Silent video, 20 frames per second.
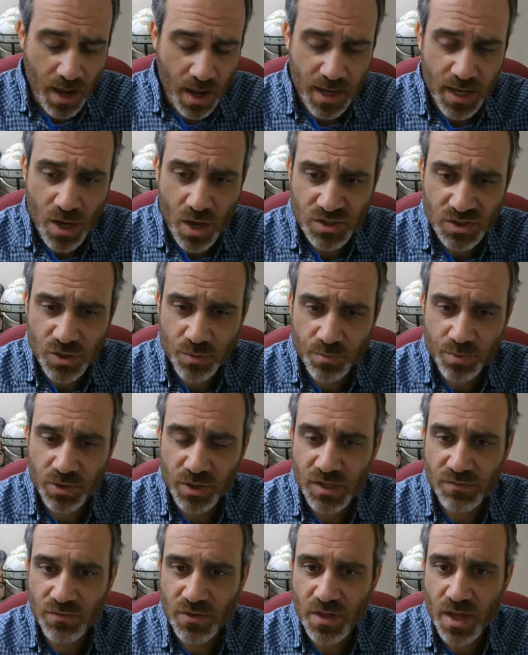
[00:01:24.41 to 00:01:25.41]
He also
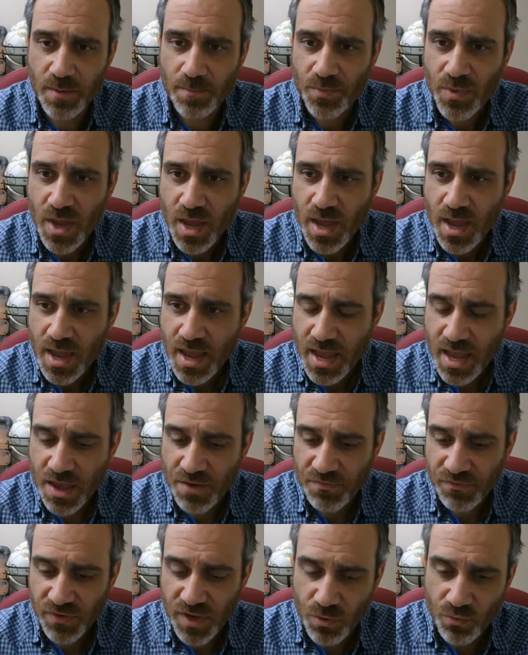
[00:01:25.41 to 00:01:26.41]
believed that
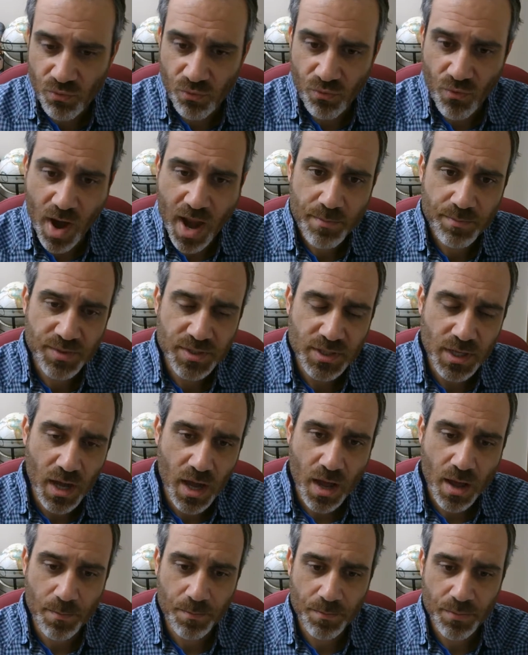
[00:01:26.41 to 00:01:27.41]
if he ramped
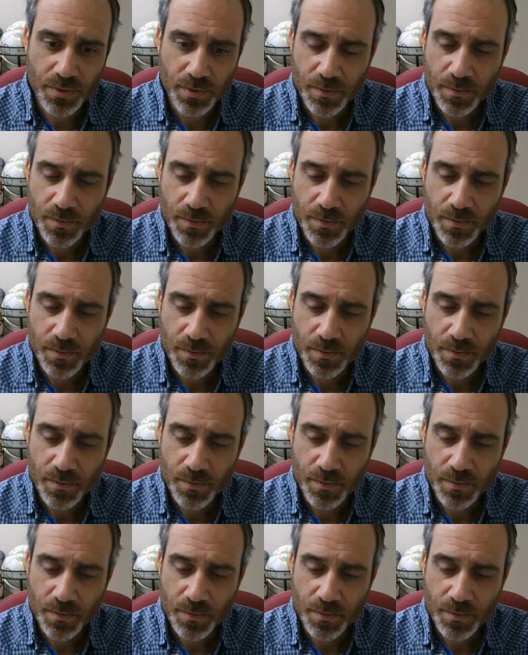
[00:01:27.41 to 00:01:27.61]
up